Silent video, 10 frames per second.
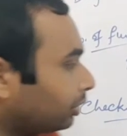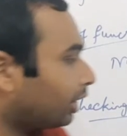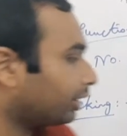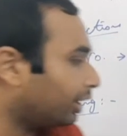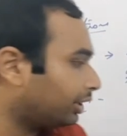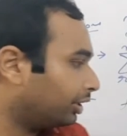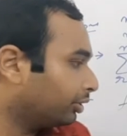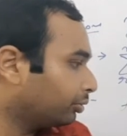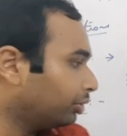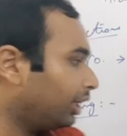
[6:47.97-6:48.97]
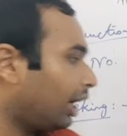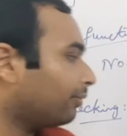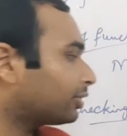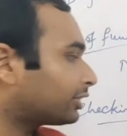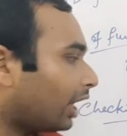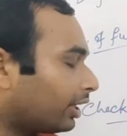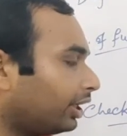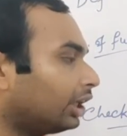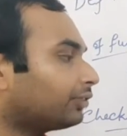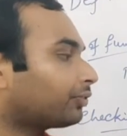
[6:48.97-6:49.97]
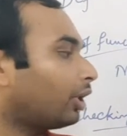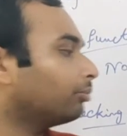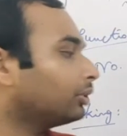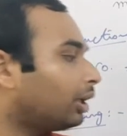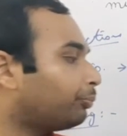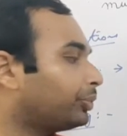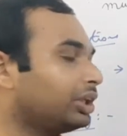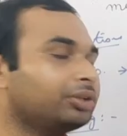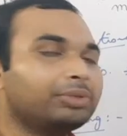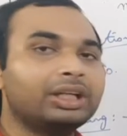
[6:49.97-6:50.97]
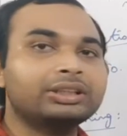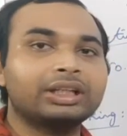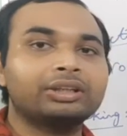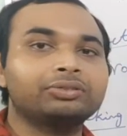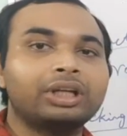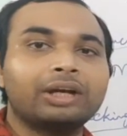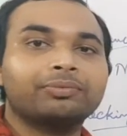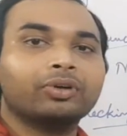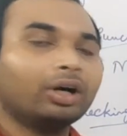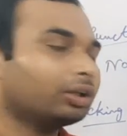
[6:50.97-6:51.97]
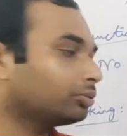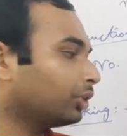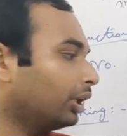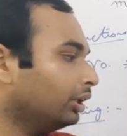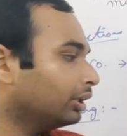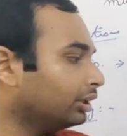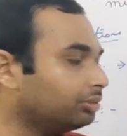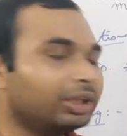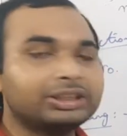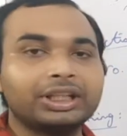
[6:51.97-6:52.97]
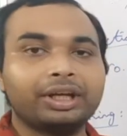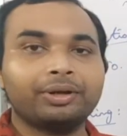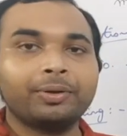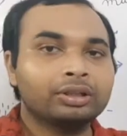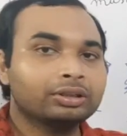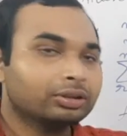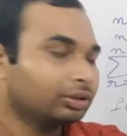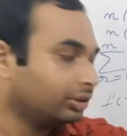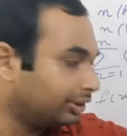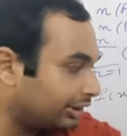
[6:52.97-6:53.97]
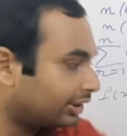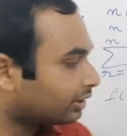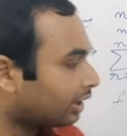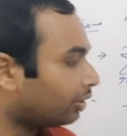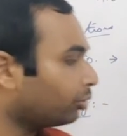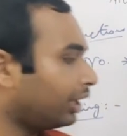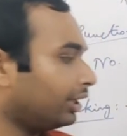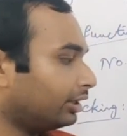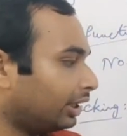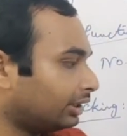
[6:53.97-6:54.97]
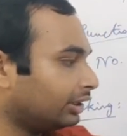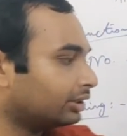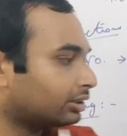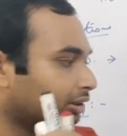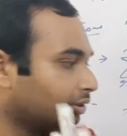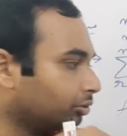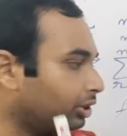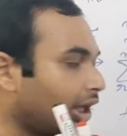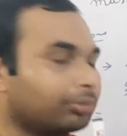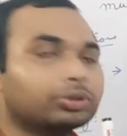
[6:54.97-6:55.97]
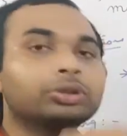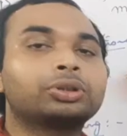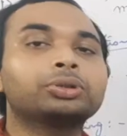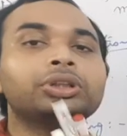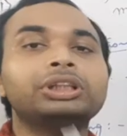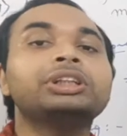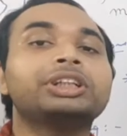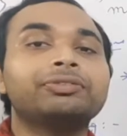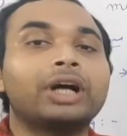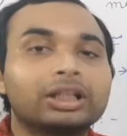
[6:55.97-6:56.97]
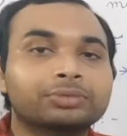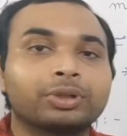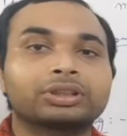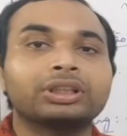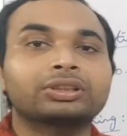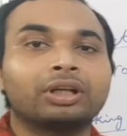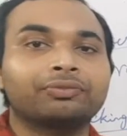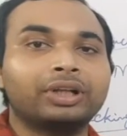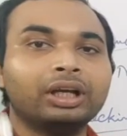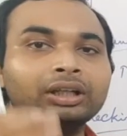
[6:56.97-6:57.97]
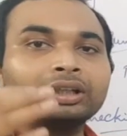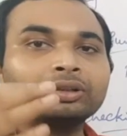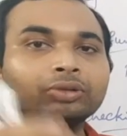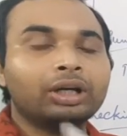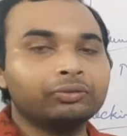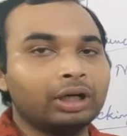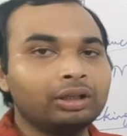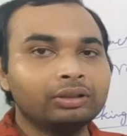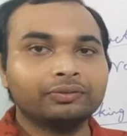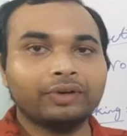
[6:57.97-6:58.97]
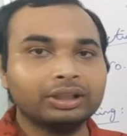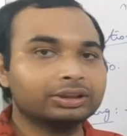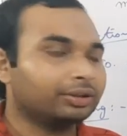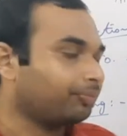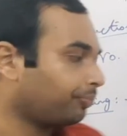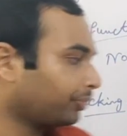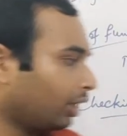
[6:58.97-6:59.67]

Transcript: we are getting, we have started from the pre-image and we have got one image here. This is the way, that is we have to do in reverse process of the 1 function.